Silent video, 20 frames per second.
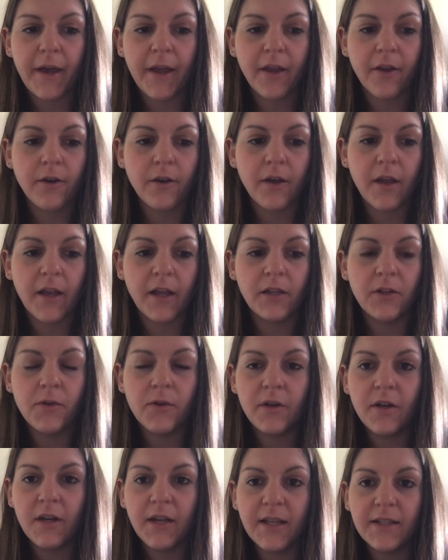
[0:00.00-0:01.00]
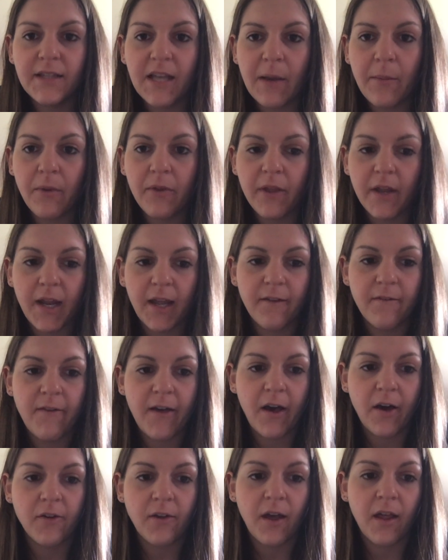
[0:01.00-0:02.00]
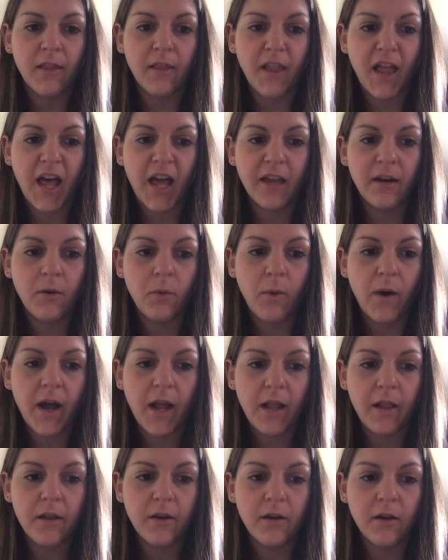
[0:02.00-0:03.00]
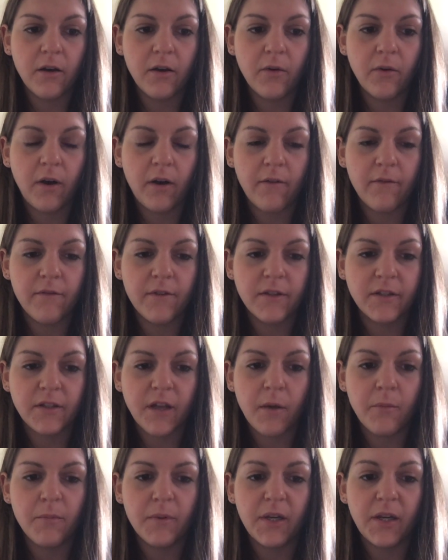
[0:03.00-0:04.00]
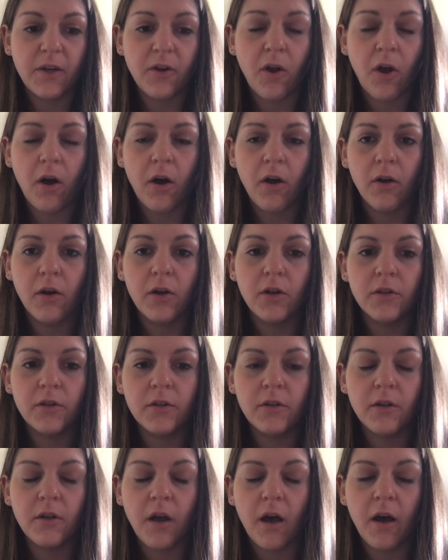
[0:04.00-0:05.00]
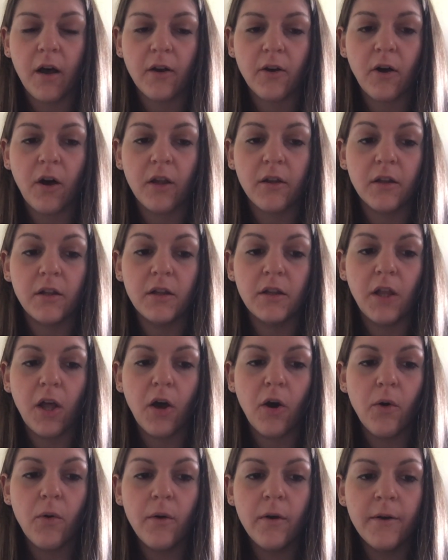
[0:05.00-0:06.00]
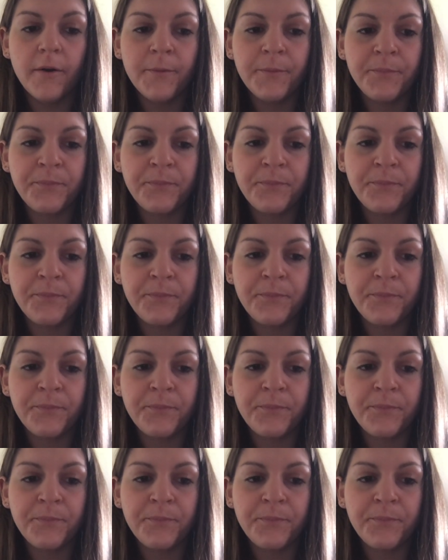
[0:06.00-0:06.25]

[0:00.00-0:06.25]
I included an example that I found online a while ago of this company called uh, called Glow,